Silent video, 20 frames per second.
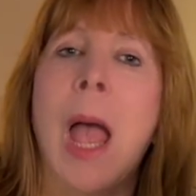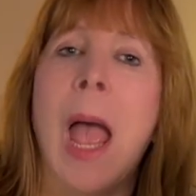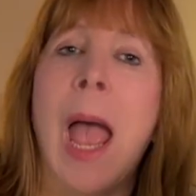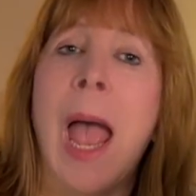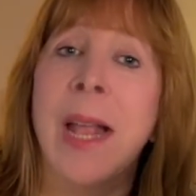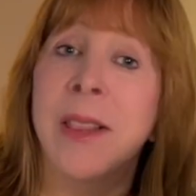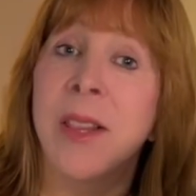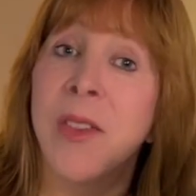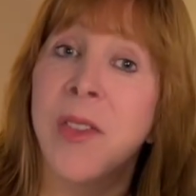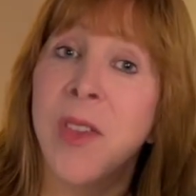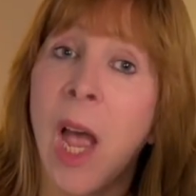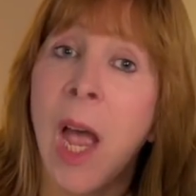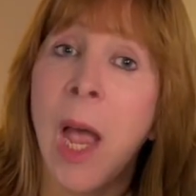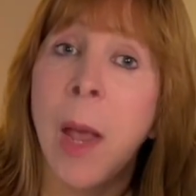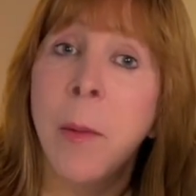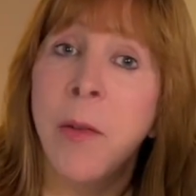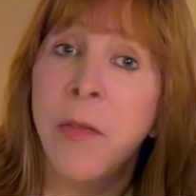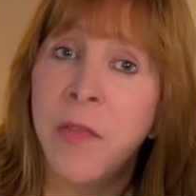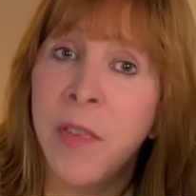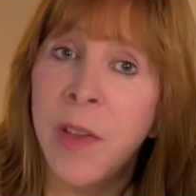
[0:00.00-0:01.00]
At the
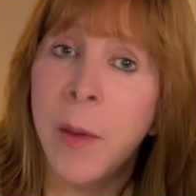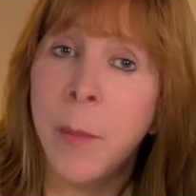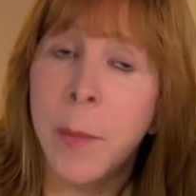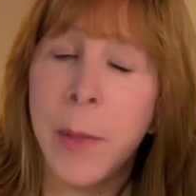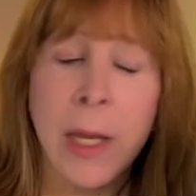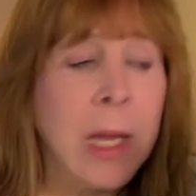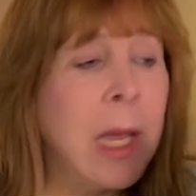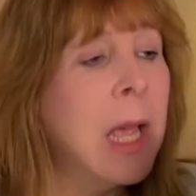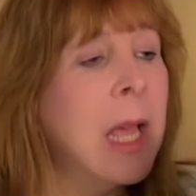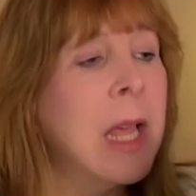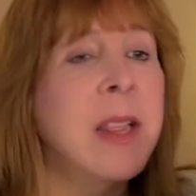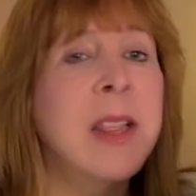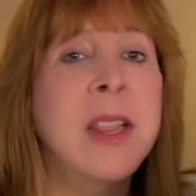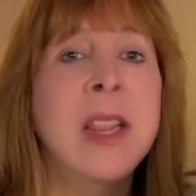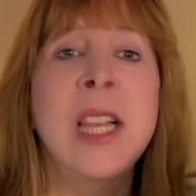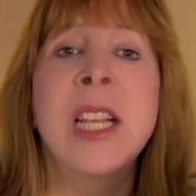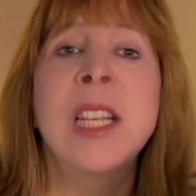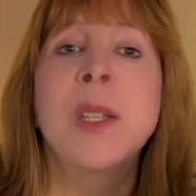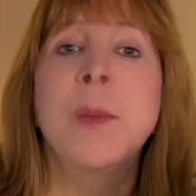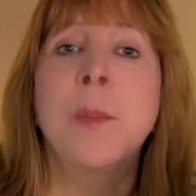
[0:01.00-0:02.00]
time of filming,
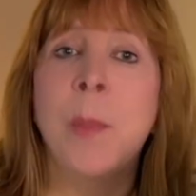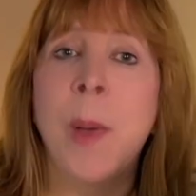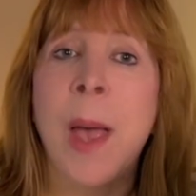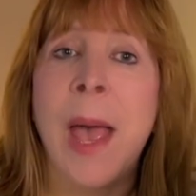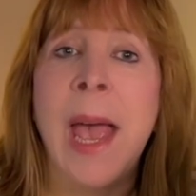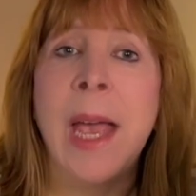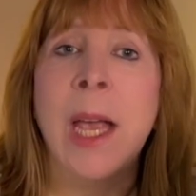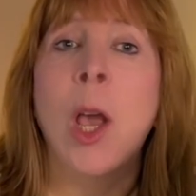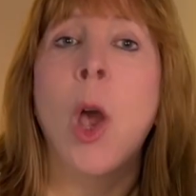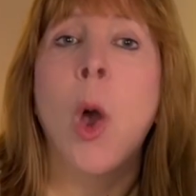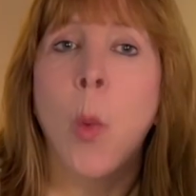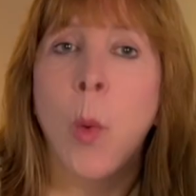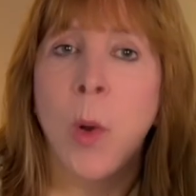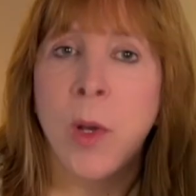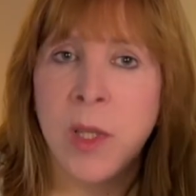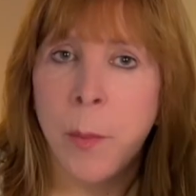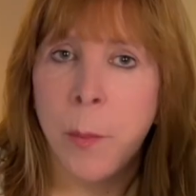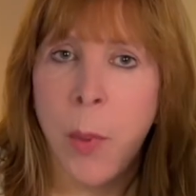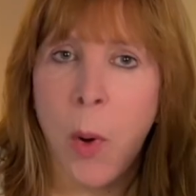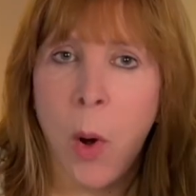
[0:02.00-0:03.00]
this bag
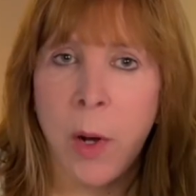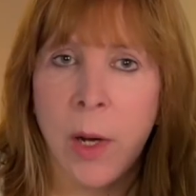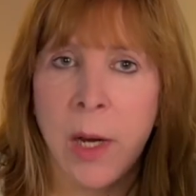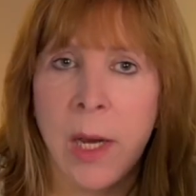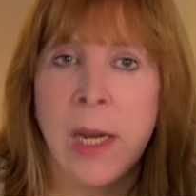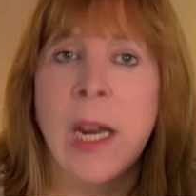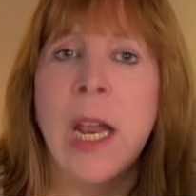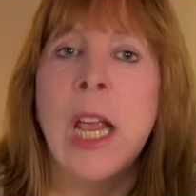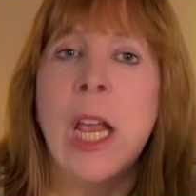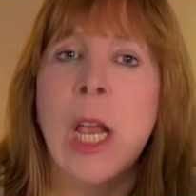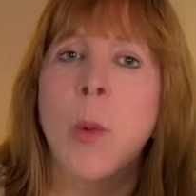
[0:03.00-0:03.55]
was a bargain.